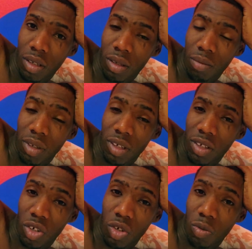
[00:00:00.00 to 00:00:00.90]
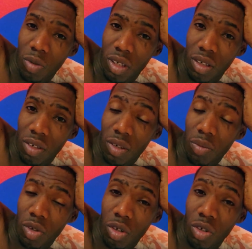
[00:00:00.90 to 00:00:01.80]
Melissa showed me
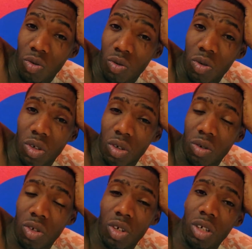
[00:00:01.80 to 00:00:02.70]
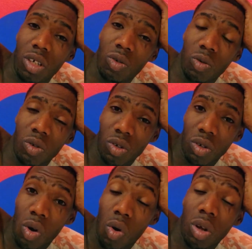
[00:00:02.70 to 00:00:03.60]
something new. So she used
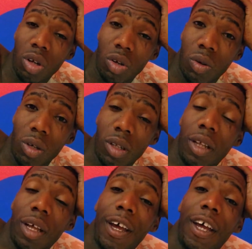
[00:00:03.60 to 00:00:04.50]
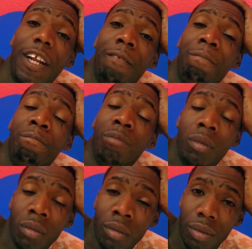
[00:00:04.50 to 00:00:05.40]
coconut oil and
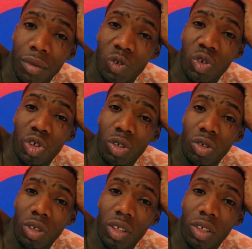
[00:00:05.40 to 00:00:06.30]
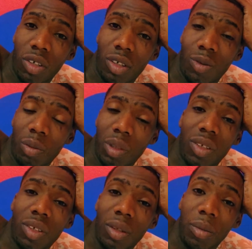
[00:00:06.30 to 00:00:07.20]
nutritional yeast, and we
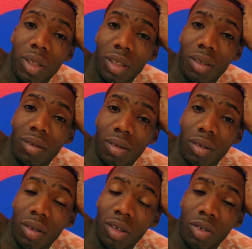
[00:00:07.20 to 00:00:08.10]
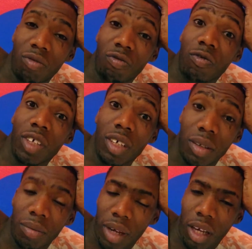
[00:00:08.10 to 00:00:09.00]
basically made,
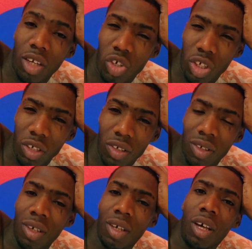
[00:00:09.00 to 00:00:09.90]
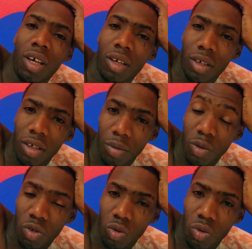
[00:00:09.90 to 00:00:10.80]
vegan mac and cheese. It
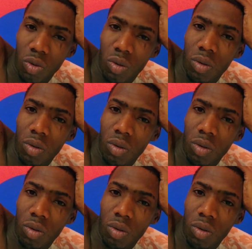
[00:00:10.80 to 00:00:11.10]
was cool.